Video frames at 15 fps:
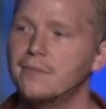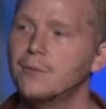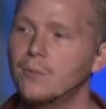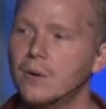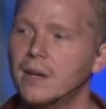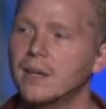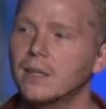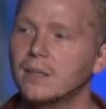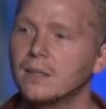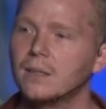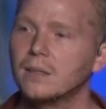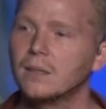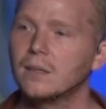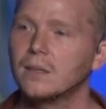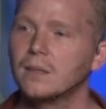away.
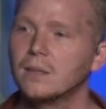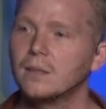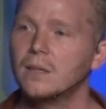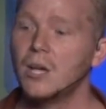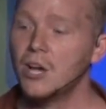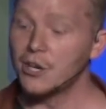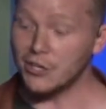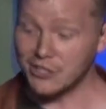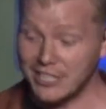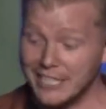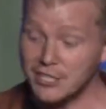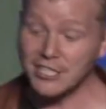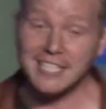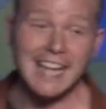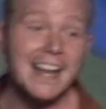Because see,
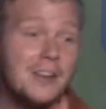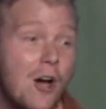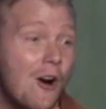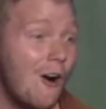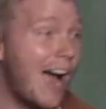Jesus, I know